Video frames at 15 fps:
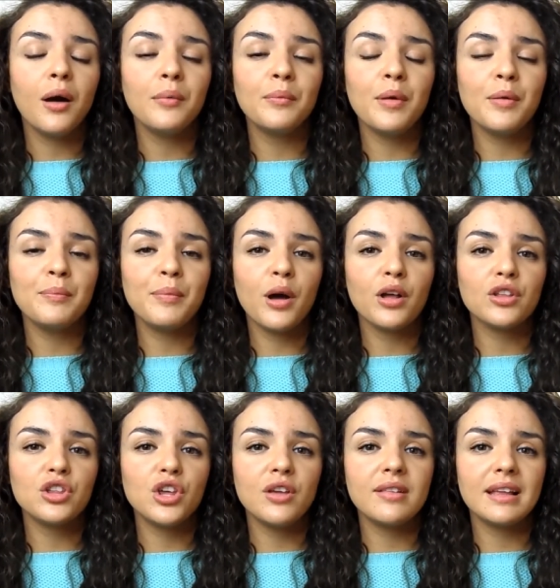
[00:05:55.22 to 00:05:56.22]

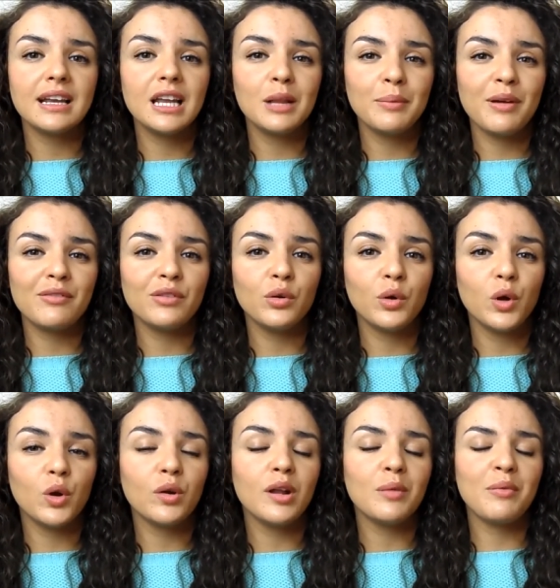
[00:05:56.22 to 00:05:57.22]
but using a little bit of an
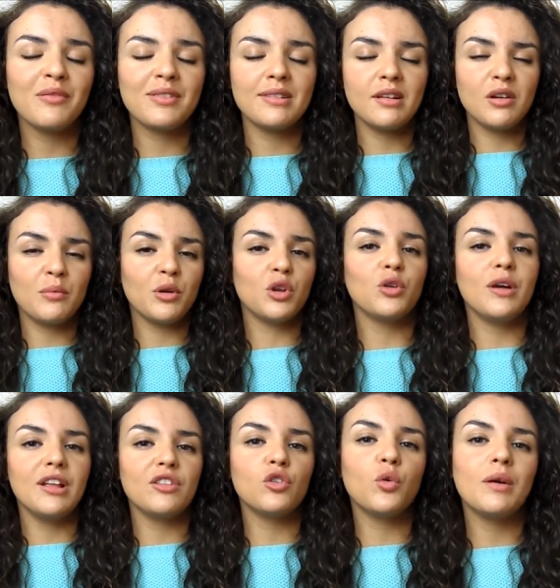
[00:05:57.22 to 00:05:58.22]
oil or a little bit of a serum on
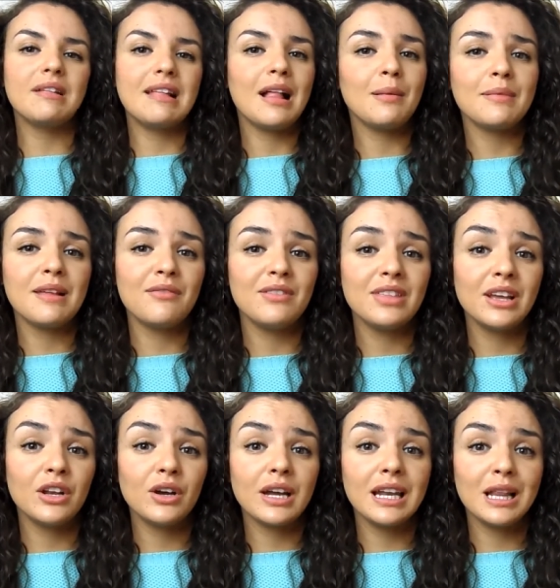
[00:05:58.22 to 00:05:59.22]
your ends always helps
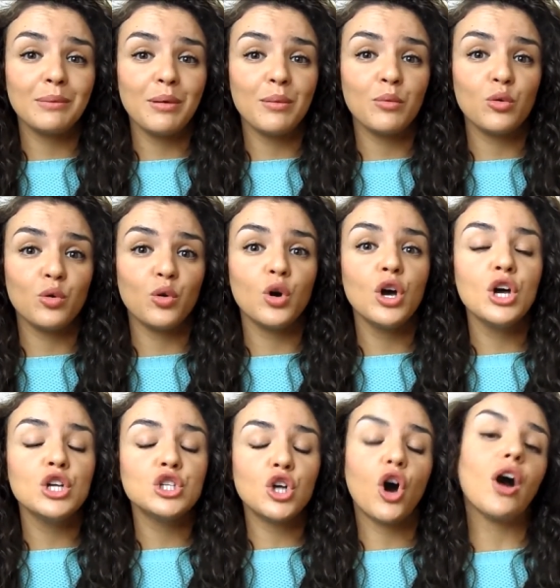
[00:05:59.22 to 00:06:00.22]
everything look a little bit more
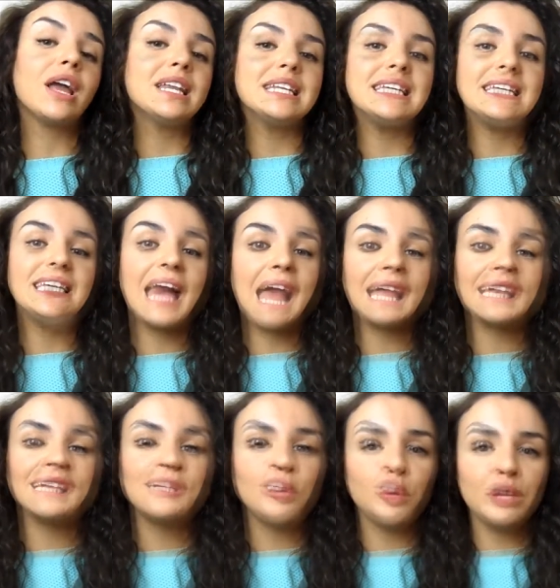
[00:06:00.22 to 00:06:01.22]
tidy. In
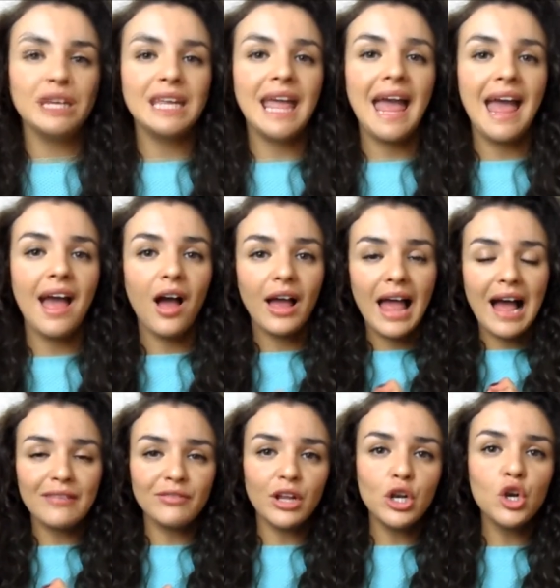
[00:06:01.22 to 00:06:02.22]
terms of body care, I
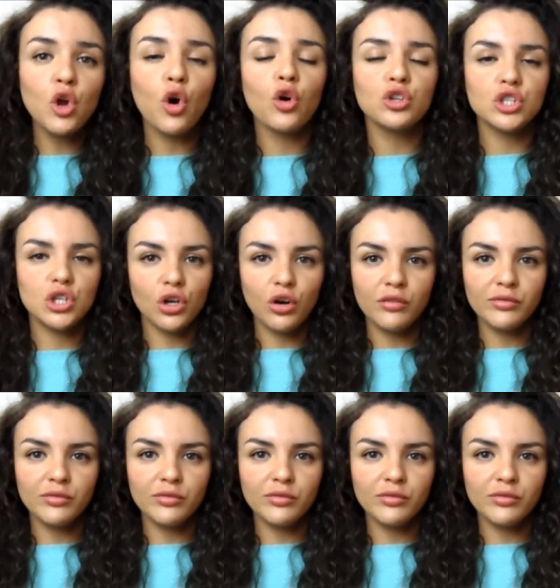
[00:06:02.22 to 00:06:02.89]
have a lot